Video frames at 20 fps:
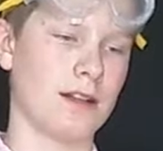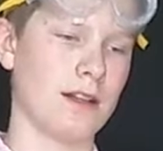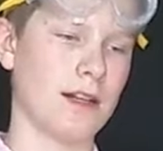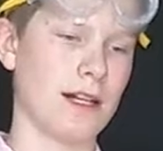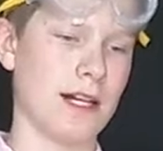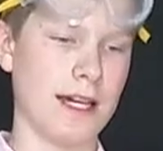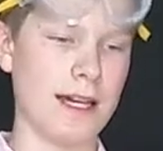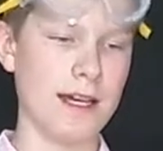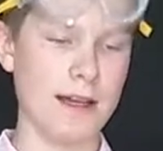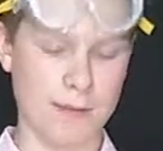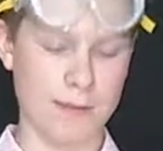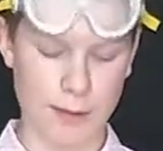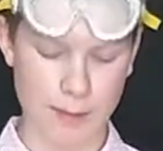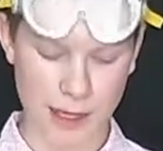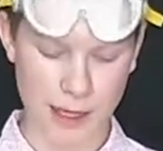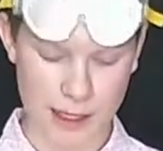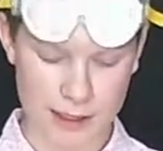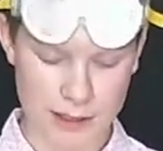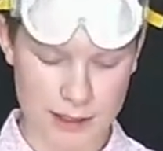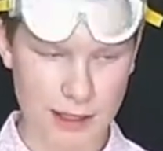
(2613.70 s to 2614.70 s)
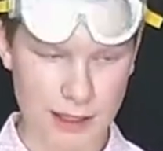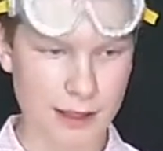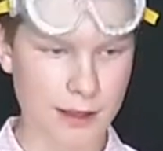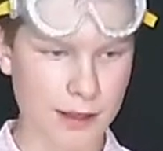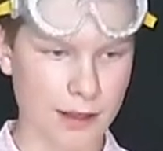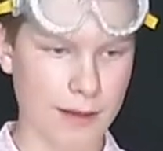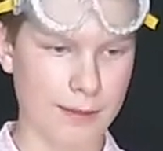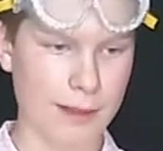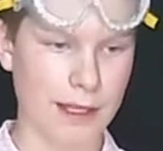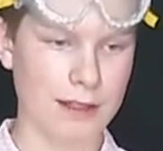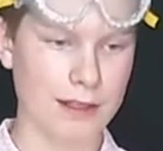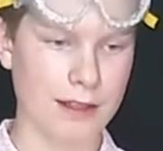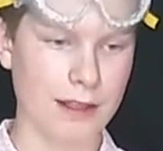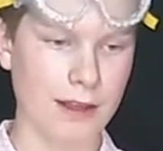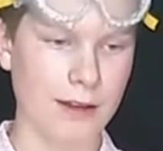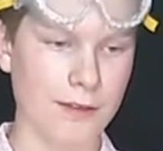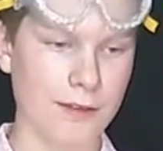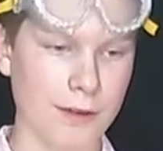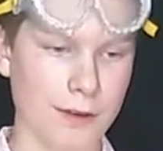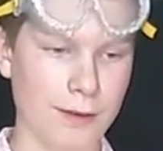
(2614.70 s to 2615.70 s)
I am. I'm
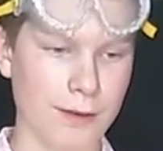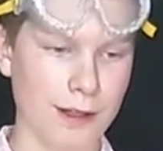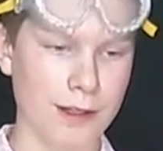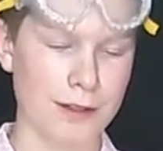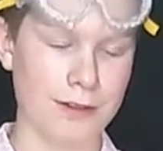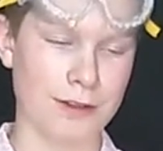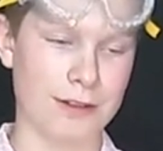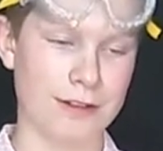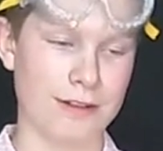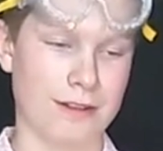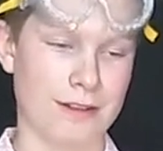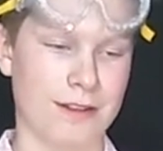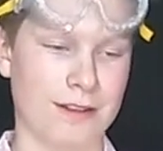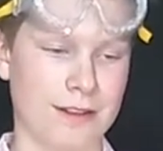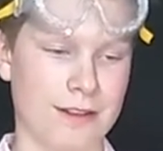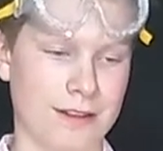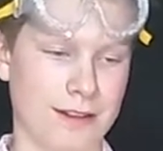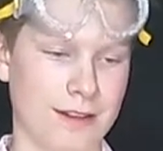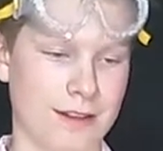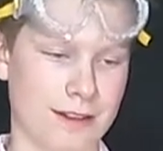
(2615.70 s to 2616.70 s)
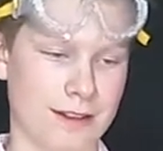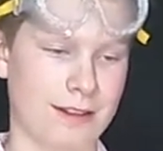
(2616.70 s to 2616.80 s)
asking for questions.